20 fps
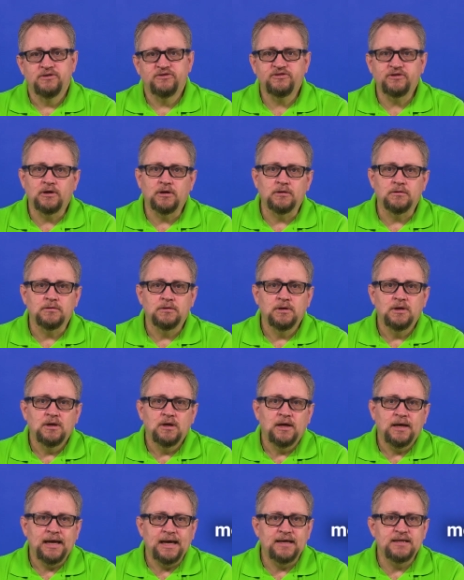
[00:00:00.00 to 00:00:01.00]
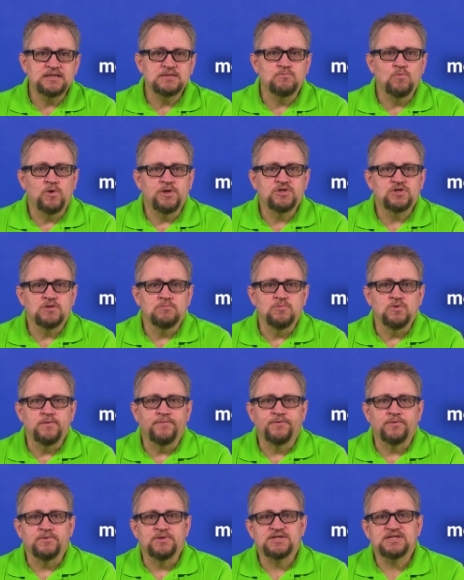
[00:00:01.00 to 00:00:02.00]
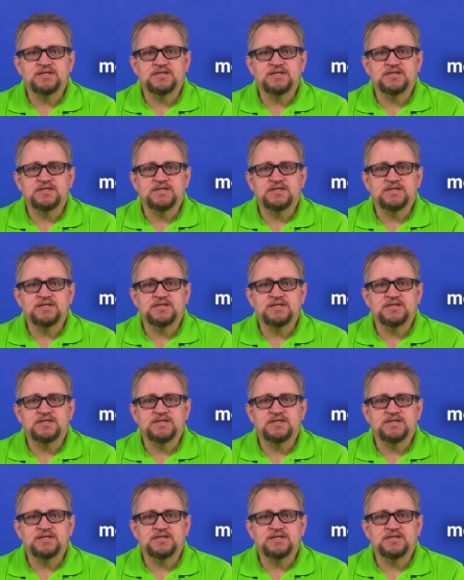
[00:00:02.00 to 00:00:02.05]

So, how does moisture move through the